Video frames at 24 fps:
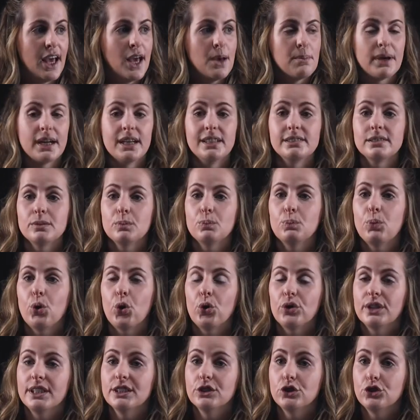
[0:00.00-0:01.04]
but it's
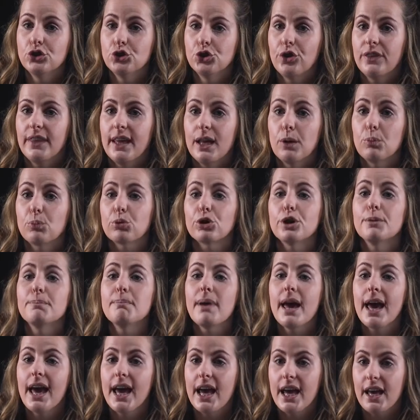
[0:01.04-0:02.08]
important to then
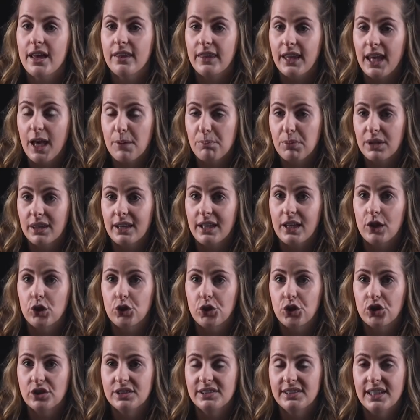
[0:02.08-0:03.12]
prepare the
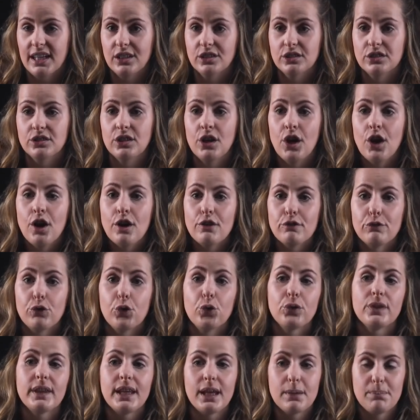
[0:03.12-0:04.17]
epithelial cells
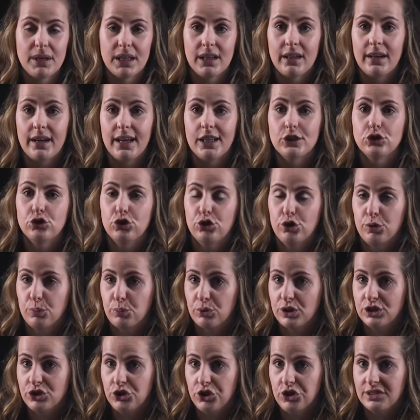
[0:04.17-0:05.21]
for the ability to
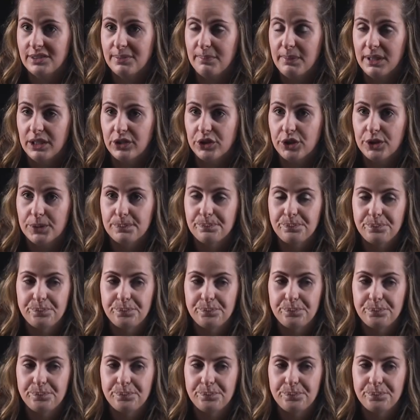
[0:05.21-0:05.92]
produce milk.